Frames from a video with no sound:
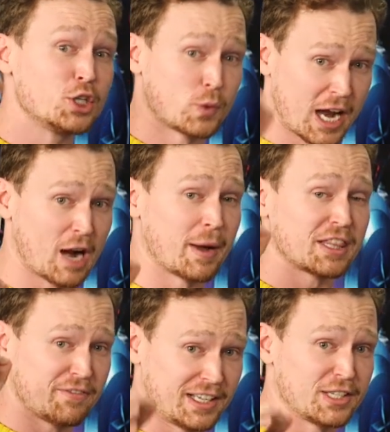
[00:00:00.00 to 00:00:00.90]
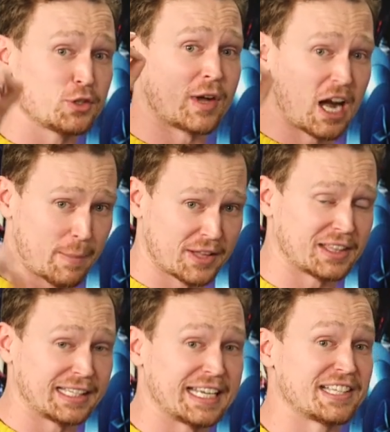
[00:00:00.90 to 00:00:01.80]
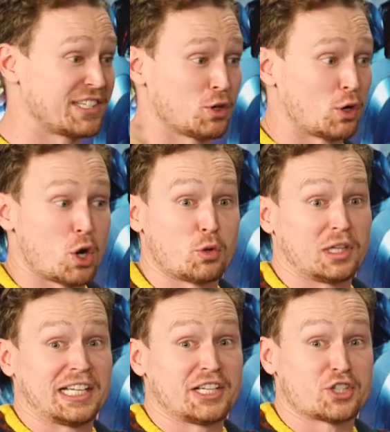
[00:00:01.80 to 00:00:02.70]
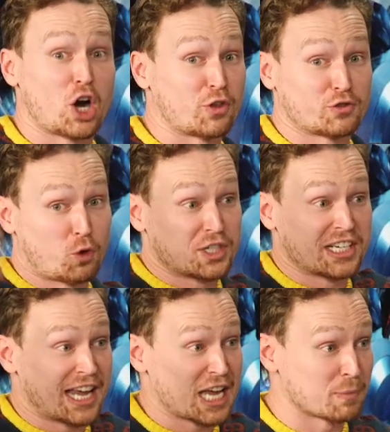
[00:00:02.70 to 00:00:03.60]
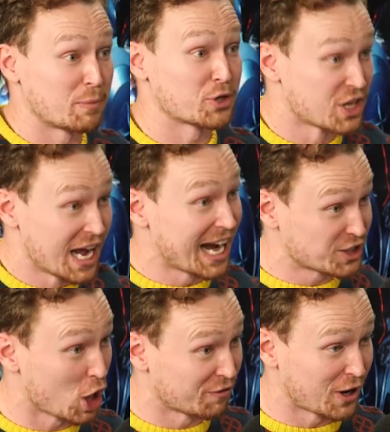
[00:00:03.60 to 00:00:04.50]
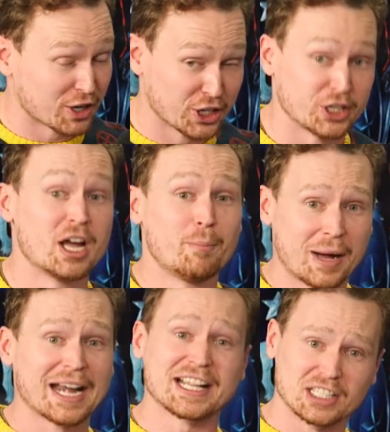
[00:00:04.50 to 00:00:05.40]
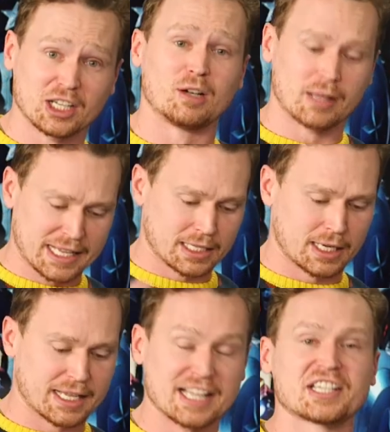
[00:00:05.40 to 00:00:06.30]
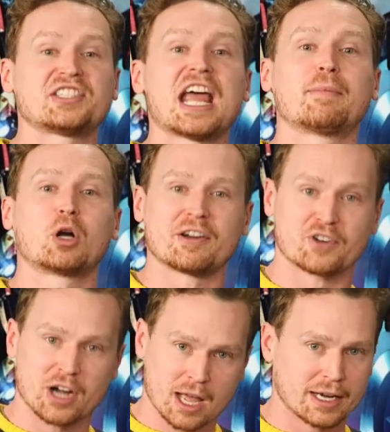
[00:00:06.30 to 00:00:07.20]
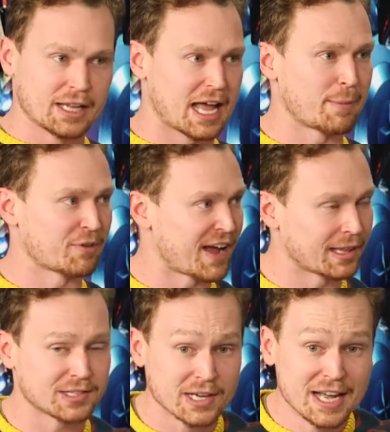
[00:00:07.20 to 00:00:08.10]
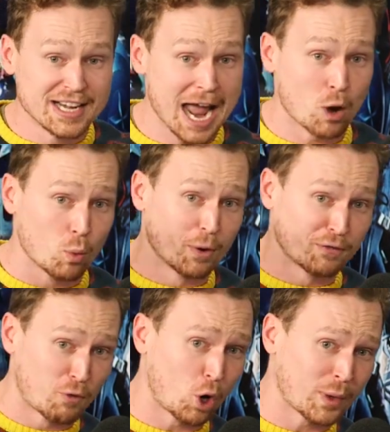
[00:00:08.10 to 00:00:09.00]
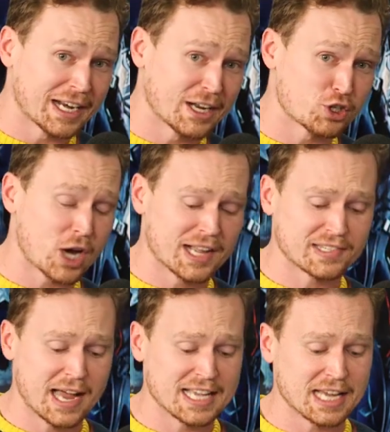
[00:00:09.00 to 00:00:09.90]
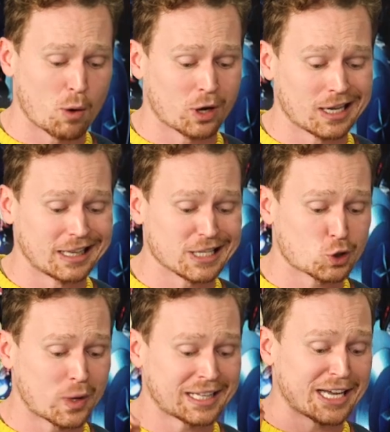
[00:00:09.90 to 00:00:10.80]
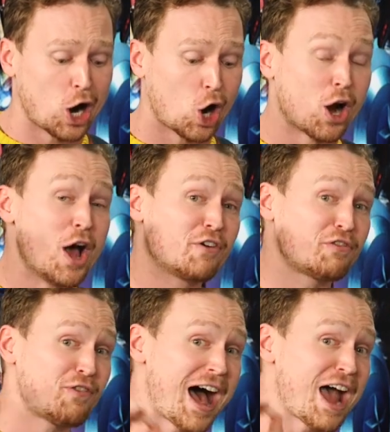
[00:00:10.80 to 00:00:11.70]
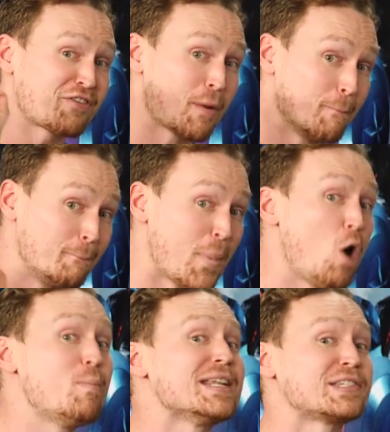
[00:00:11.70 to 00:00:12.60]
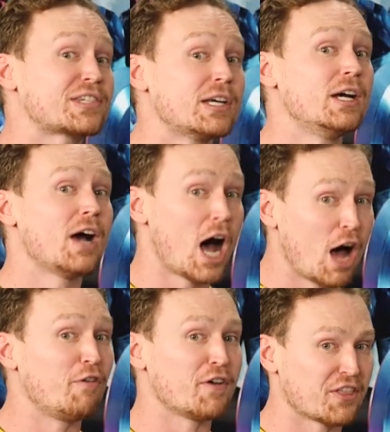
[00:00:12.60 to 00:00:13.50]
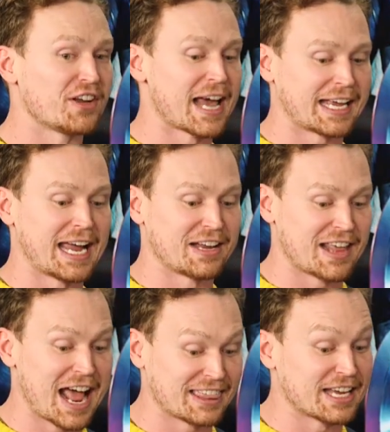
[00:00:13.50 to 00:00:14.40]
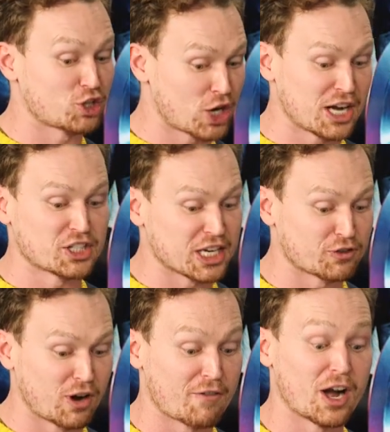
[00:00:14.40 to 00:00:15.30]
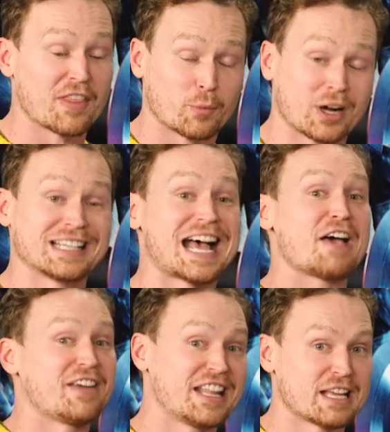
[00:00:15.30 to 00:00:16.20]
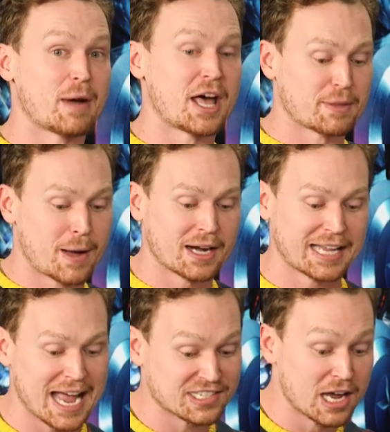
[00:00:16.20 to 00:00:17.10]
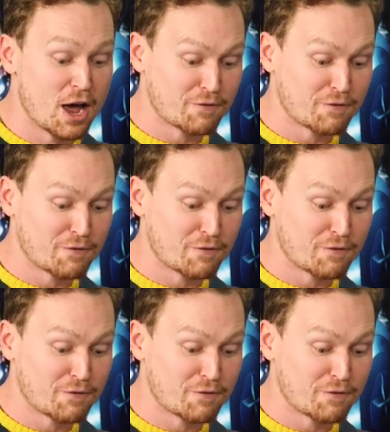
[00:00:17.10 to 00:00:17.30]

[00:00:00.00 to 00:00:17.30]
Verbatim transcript: You care about the villains, you care about the leads. You don't know who the leads are. There's 14 cast members. It's all very good, yeah. but it's a little, it's a, it's a tamer if you're not into the hyper violence. Now, before we get into giant size, we're gonna list quickly our five five moments of the decade that I think changed things forever, and then we're gonna dive into them on the podcast.